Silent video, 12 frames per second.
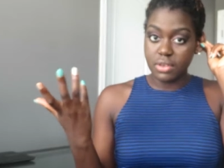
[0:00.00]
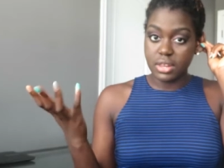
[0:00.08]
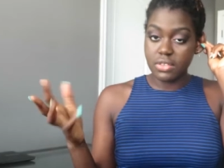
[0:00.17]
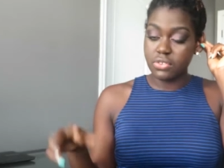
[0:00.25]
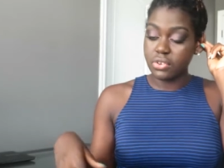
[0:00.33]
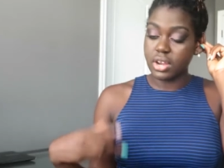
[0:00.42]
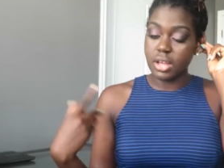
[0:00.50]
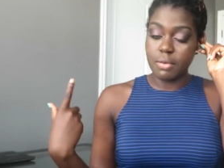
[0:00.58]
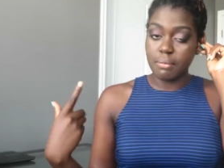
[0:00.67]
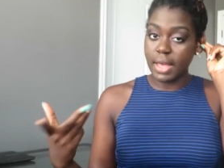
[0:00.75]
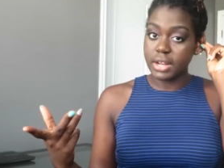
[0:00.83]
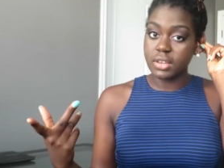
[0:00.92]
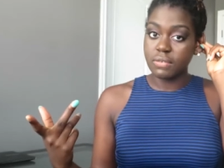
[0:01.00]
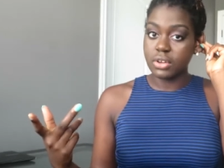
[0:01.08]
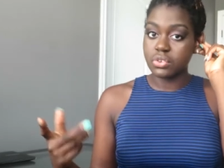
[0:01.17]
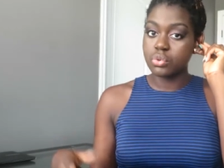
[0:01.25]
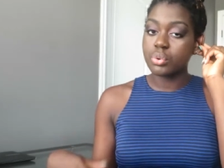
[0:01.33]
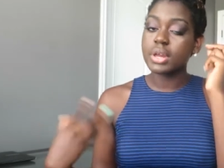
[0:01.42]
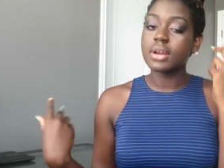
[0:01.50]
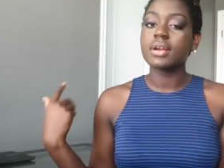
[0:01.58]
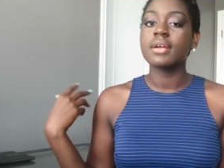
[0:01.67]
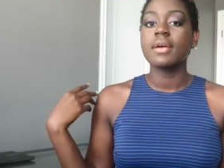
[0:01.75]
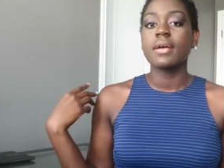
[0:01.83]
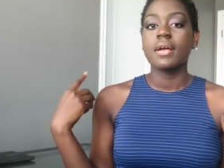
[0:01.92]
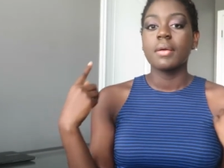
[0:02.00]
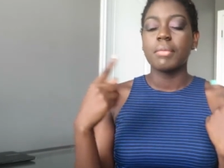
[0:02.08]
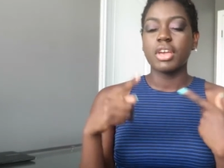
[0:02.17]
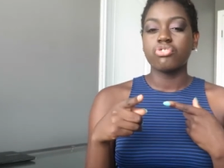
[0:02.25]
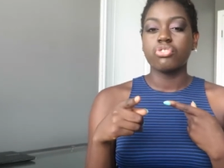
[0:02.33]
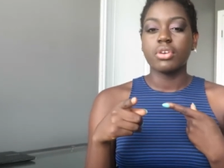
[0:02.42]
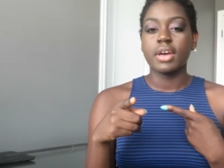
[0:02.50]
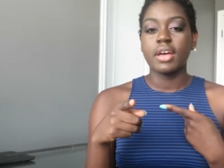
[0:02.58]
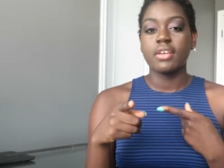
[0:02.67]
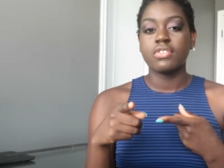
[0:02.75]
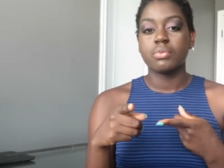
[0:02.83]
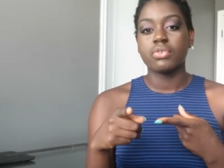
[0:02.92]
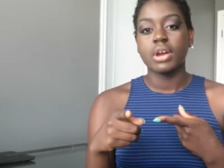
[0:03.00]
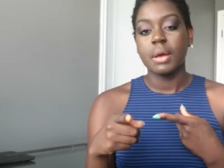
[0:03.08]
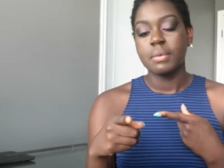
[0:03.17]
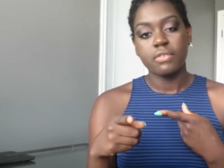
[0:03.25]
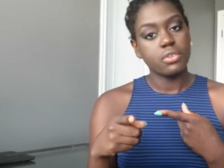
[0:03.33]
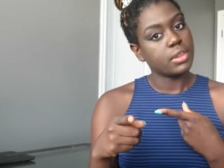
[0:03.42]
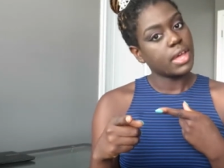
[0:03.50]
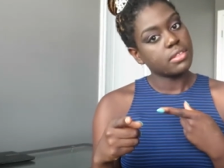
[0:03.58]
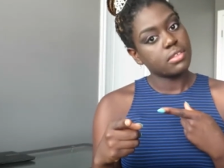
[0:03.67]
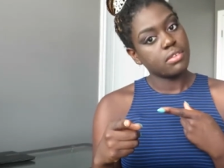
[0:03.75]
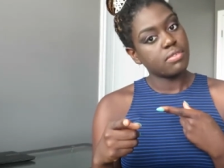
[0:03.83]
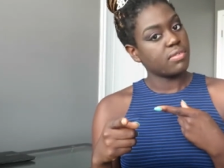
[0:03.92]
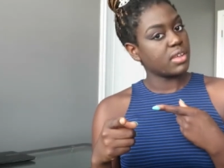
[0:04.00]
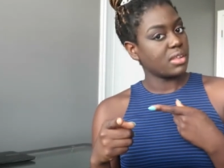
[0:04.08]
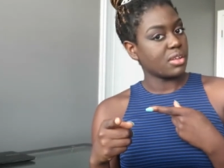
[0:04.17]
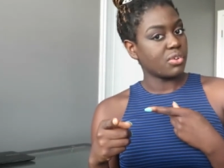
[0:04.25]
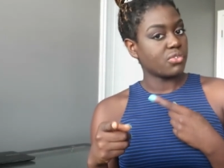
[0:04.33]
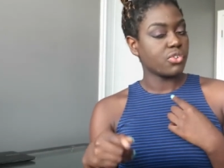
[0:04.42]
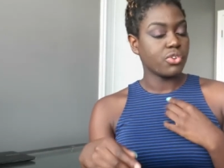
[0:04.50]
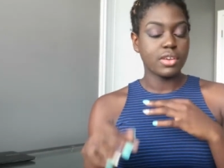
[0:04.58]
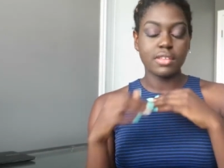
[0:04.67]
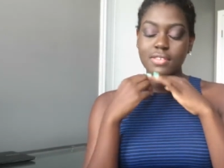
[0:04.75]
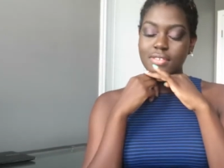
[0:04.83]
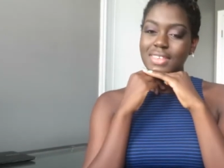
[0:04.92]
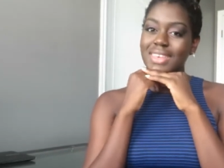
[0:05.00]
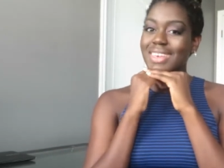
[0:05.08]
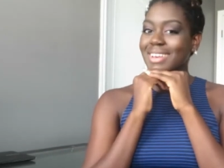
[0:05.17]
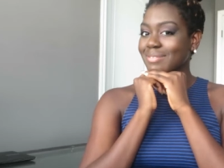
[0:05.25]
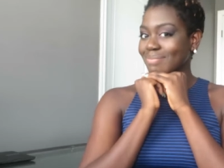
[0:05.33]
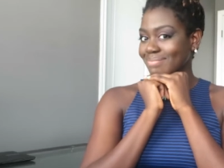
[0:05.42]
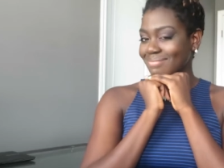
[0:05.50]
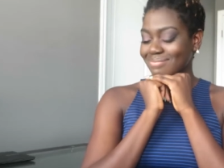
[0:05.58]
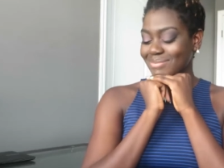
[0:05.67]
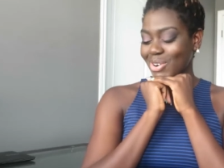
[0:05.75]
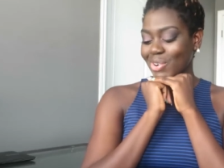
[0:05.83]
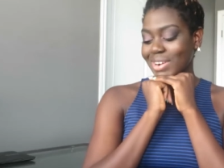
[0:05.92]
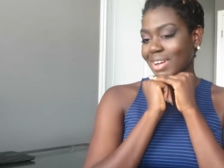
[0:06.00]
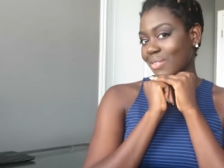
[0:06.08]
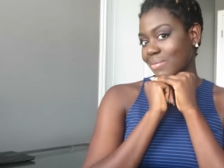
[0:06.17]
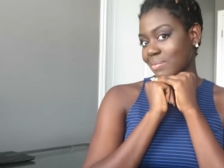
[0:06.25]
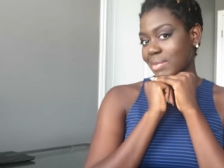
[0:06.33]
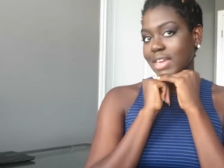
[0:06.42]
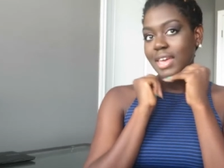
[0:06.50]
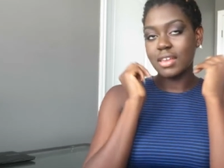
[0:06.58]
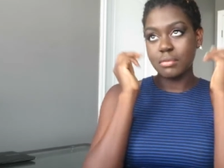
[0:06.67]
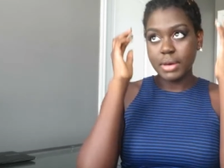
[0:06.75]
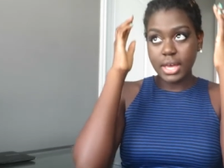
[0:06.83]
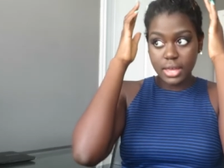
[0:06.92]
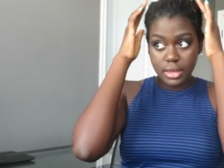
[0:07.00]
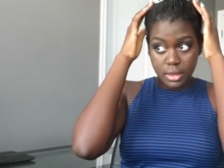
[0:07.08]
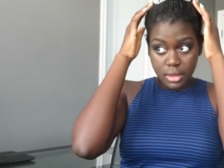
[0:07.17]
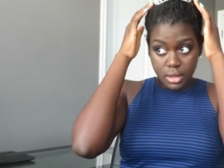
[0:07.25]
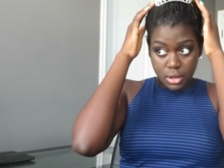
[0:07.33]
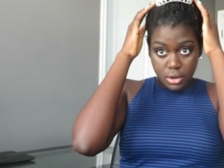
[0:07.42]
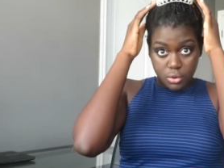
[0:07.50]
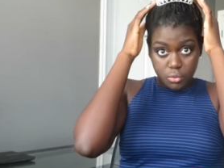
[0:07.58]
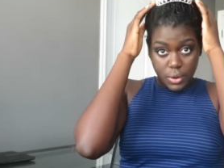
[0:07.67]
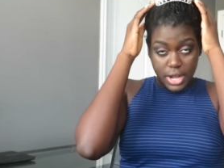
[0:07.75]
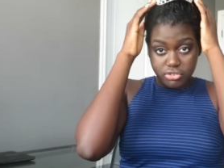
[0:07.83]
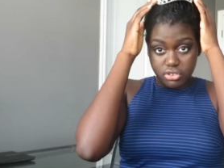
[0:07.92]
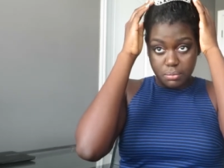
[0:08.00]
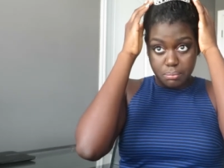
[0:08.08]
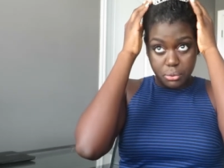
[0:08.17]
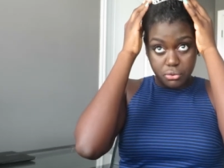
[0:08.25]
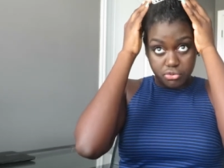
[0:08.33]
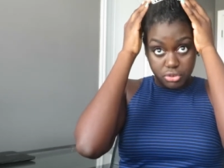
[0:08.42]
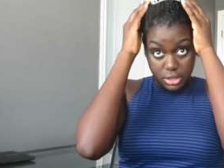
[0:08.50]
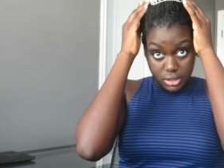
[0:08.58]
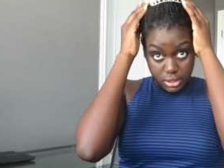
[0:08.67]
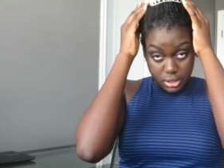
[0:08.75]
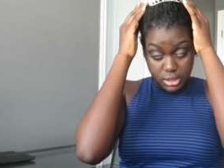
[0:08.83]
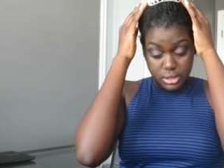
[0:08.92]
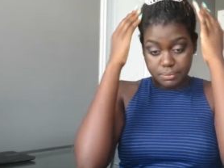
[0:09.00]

on Instagram, I'm active on Twitter. Make sure you guys subscribed if you like this video so you can see more of me and my ratchet bougie